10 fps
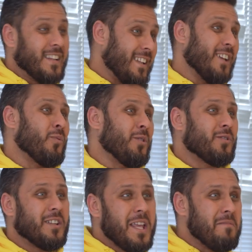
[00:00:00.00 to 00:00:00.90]
that's where we took
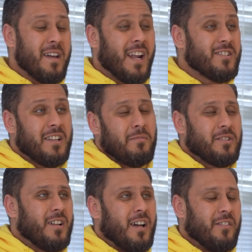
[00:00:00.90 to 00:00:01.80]
the name. And actually,
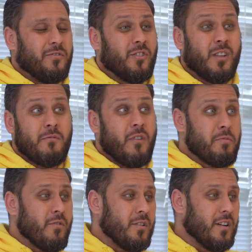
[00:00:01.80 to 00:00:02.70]
mashallah, for some of our
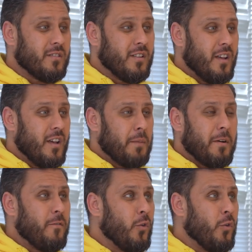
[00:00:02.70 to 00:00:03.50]
products, about